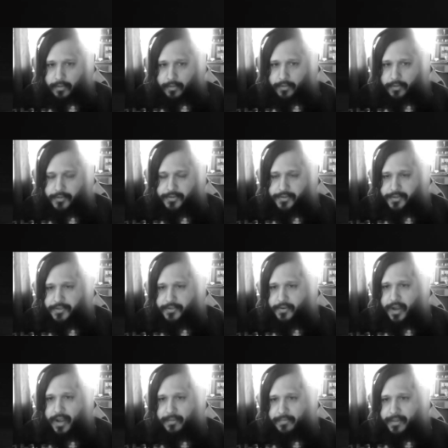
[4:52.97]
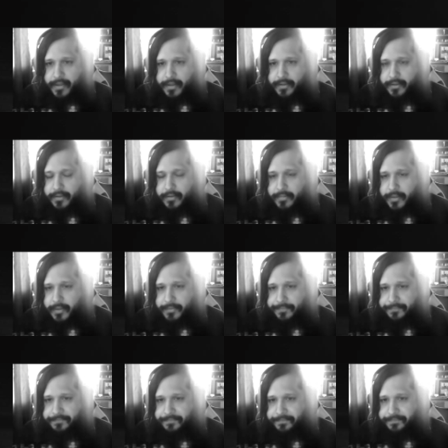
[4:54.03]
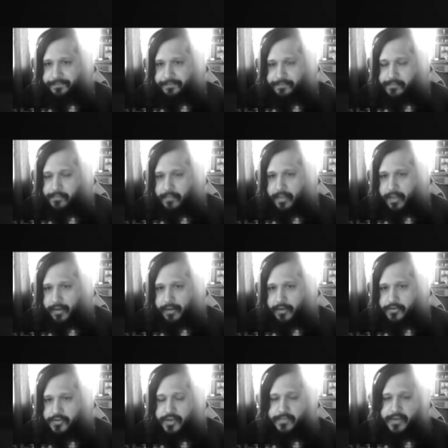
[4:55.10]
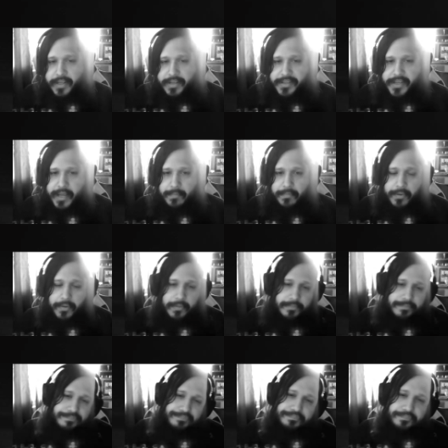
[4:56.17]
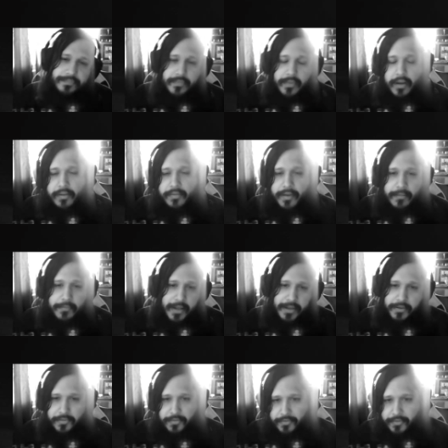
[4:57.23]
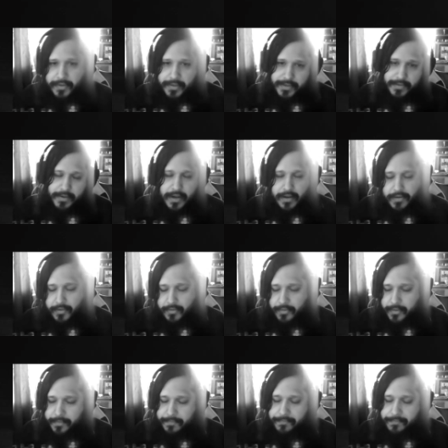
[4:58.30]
Could you describe that a little bit? Like, could you give an oh. example of how, when you do this or how you do it?